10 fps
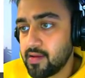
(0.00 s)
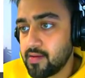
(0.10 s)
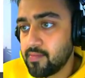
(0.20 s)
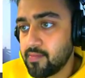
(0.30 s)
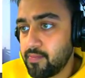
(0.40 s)

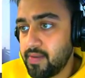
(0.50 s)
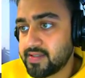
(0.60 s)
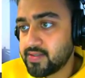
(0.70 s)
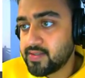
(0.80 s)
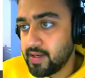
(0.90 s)
plus
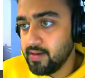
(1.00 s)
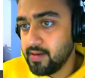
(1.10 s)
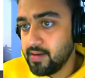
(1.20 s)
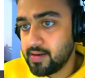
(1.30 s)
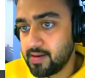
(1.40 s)
1
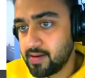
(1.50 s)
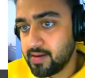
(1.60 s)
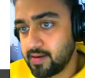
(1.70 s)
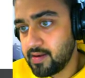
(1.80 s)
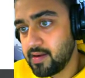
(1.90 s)

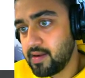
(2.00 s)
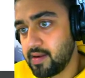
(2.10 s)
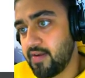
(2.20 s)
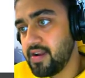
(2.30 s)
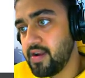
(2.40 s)
divided
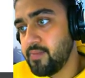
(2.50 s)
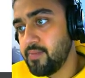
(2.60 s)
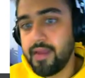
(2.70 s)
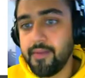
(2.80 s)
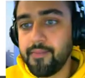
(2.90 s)
by
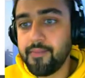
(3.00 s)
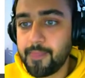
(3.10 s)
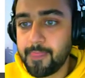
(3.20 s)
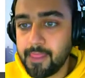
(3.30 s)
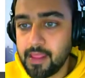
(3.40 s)

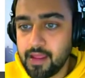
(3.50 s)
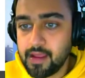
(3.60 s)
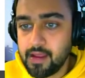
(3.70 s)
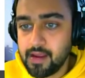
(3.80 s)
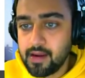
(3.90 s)

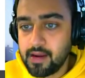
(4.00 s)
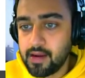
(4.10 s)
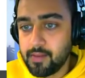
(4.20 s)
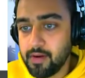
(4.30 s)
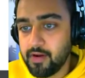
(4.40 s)
number
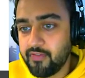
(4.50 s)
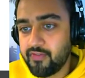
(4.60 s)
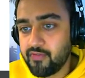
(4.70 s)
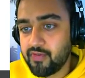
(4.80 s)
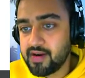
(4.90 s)
of
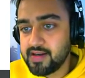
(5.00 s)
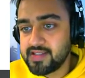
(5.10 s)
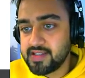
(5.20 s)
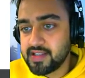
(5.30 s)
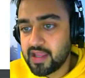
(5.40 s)
words in
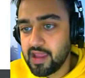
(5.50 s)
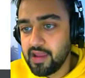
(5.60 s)
k,